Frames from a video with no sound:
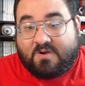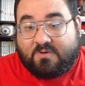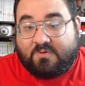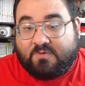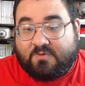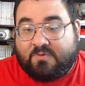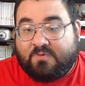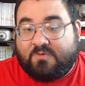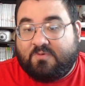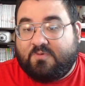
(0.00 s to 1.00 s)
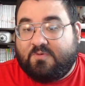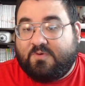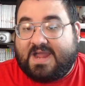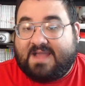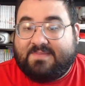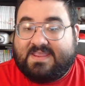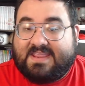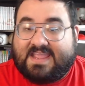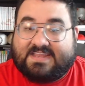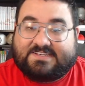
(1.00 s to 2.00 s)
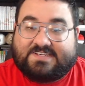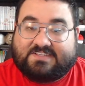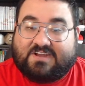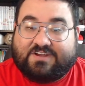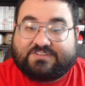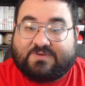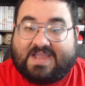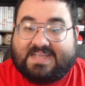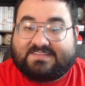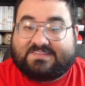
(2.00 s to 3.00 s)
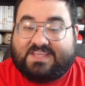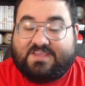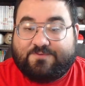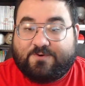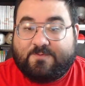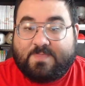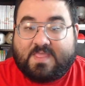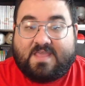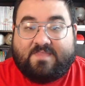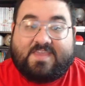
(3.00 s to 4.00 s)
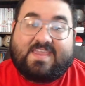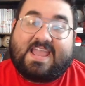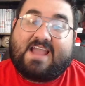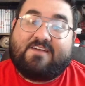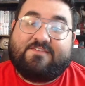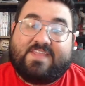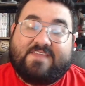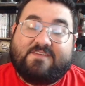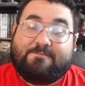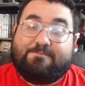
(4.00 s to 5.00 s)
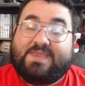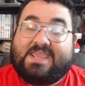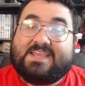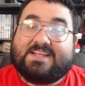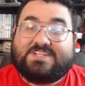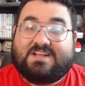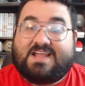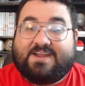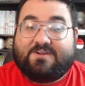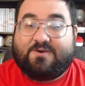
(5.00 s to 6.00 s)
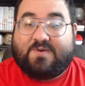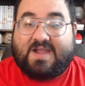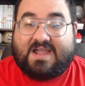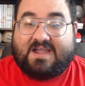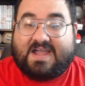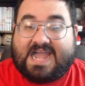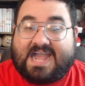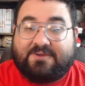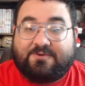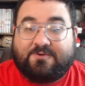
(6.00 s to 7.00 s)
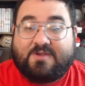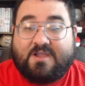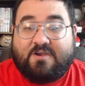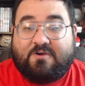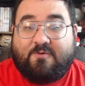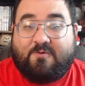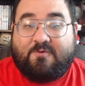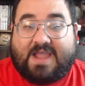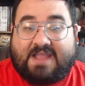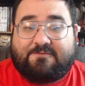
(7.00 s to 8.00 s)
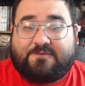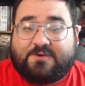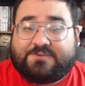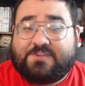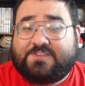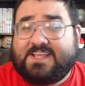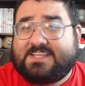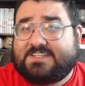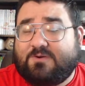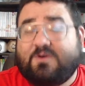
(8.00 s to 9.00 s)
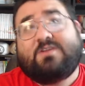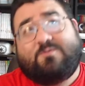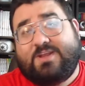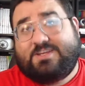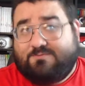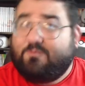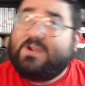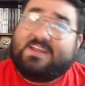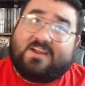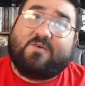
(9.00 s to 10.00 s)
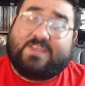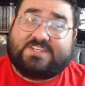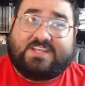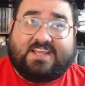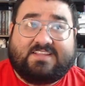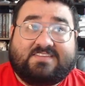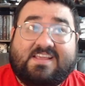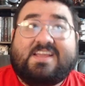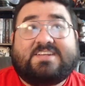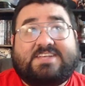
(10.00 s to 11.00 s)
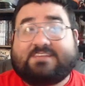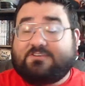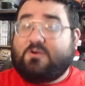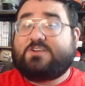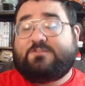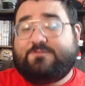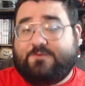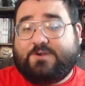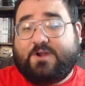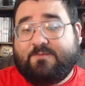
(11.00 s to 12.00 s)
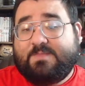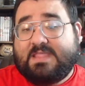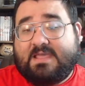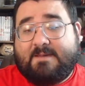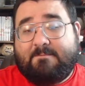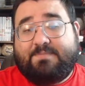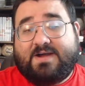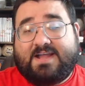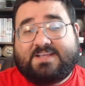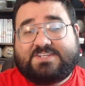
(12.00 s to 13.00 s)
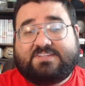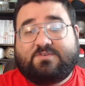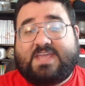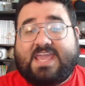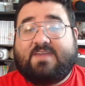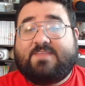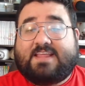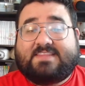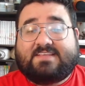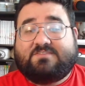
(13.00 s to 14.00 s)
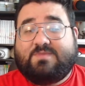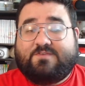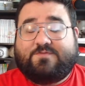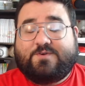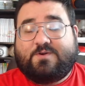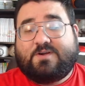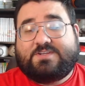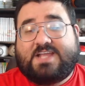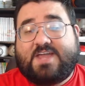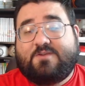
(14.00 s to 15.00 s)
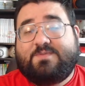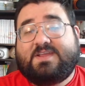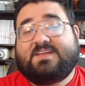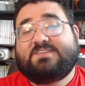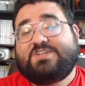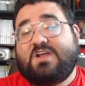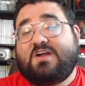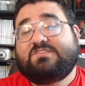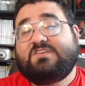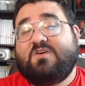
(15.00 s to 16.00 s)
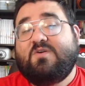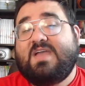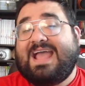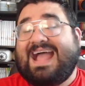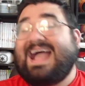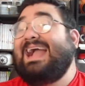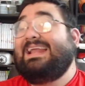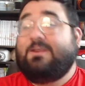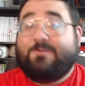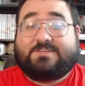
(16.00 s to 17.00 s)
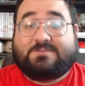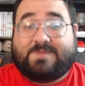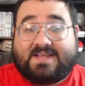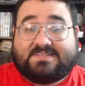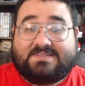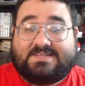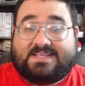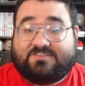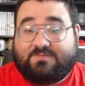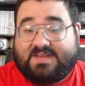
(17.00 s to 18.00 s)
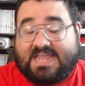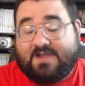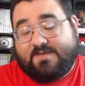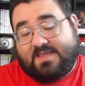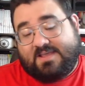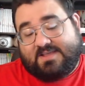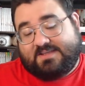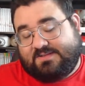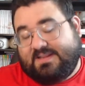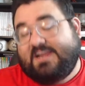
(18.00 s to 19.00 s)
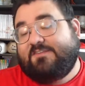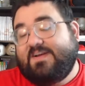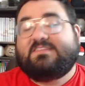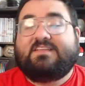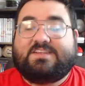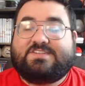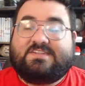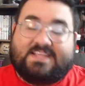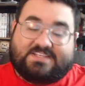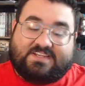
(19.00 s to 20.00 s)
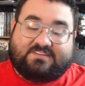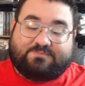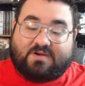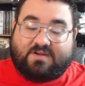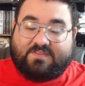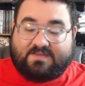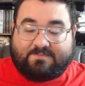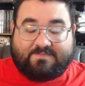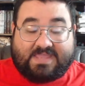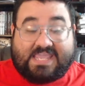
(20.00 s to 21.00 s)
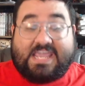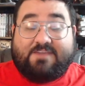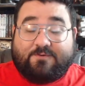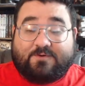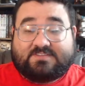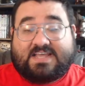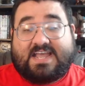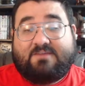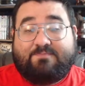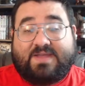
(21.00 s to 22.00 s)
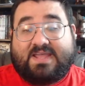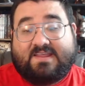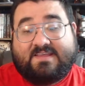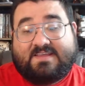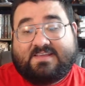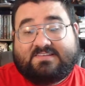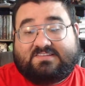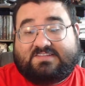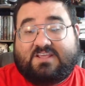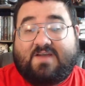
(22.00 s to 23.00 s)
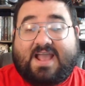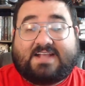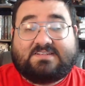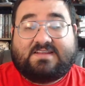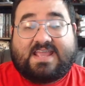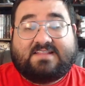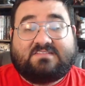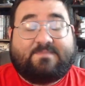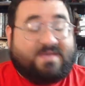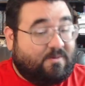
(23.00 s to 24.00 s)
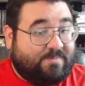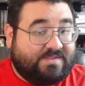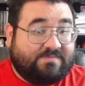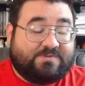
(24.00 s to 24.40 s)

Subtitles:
Urami, and she's also as evil. Then you have the pink gelato, Haru, who at first you think, we know that she is. She has a crush on Furo, but she's okay that Desumi and Furo are together because she also highly respects Desumi. Now, later finds out that she's part of the evil side, but still actually ends up helping them